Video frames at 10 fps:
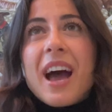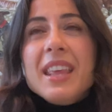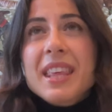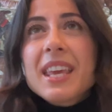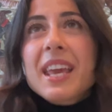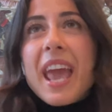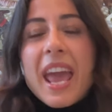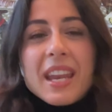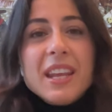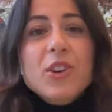I think
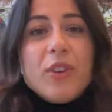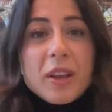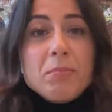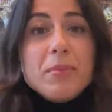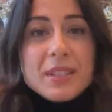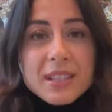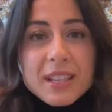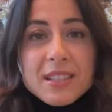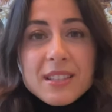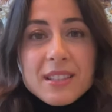any great
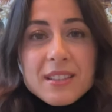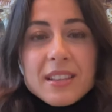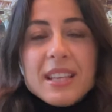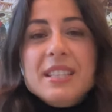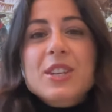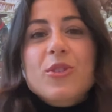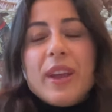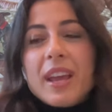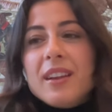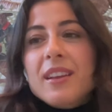business is
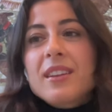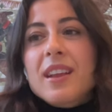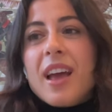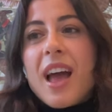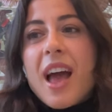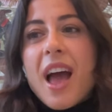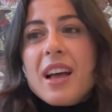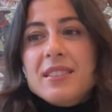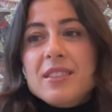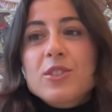created
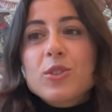as a